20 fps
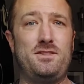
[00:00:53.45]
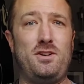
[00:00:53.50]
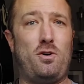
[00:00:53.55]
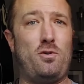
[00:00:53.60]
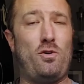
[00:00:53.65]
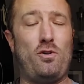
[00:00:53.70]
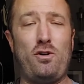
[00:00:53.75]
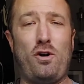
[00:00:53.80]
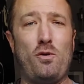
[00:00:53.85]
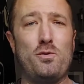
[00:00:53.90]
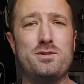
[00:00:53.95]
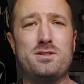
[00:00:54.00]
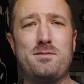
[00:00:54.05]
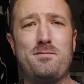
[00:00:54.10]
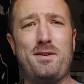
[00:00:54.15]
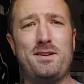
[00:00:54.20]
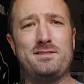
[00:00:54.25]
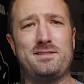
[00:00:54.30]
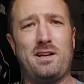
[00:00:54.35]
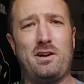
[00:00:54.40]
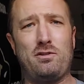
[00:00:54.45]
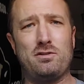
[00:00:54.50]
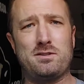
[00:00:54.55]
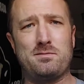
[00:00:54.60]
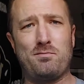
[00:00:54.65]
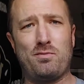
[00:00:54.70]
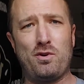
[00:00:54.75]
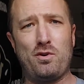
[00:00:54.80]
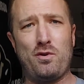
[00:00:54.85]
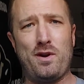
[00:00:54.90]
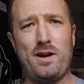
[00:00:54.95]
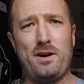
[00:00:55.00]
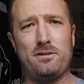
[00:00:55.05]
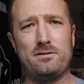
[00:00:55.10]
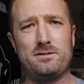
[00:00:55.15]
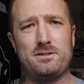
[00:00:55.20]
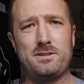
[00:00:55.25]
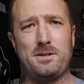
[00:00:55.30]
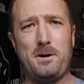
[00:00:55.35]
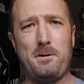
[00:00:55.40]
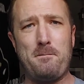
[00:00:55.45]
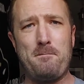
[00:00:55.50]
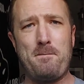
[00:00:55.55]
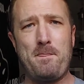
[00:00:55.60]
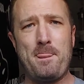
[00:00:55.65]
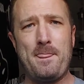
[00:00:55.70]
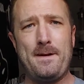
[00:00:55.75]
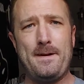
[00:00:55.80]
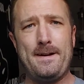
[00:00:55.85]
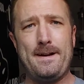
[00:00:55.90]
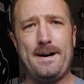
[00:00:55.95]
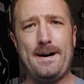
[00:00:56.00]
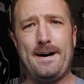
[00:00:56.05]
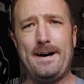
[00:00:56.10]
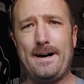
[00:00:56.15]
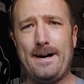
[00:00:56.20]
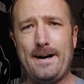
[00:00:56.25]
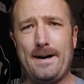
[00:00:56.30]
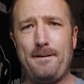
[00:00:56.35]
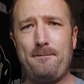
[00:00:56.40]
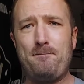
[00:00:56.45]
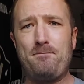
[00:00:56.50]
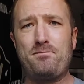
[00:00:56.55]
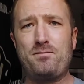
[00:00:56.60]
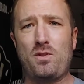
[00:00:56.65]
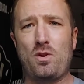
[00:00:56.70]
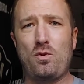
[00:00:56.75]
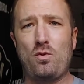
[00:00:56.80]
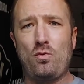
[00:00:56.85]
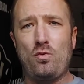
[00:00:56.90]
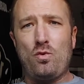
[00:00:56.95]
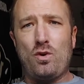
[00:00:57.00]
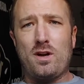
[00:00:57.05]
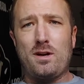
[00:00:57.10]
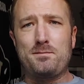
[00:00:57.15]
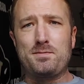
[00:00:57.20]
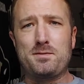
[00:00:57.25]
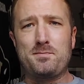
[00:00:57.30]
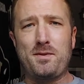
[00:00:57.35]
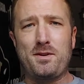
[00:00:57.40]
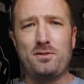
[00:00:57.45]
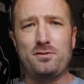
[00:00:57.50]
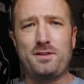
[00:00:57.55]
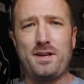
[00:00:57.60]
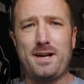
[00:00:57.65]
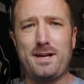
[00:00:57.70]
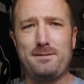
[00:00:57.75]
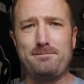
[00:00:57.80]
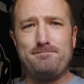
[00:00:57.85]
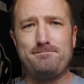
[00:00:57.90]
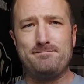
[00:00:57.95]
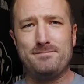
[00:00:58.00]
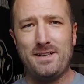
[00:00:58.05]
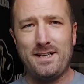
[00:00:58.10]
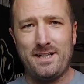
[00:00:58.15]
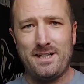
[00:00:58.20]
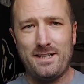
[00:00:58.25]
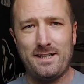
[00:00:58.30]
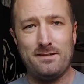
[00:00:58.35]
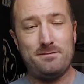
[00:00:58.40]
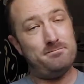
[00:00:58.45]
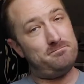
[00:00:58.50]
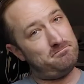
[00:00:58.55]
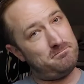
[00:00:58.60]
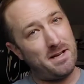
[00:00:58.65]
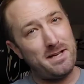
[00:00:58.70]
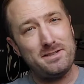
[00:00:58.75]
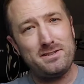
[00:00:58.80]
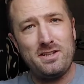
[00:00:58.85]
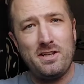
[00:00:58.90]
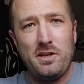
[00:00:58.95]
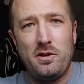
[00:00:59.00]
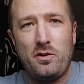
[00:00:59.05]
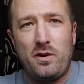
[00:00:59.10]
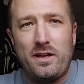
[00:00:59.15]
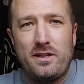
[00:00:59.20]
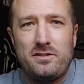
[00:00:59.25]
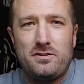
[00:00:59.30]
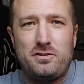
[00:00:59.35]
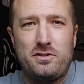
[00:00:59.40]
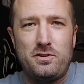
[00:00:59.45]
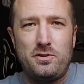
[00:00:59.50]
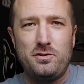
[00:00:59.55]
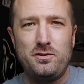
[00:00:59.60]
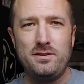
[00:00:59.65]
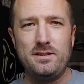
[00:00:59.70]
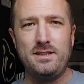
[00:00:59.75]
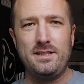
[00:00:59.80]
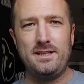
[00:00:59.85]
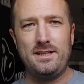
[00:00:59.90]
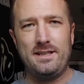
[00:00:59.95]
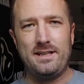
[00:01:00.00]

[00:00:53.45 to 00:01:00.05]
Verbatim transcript: Always depends how it's brewed out. So, uh, what up, Spindletap? Uh, may see you again soon.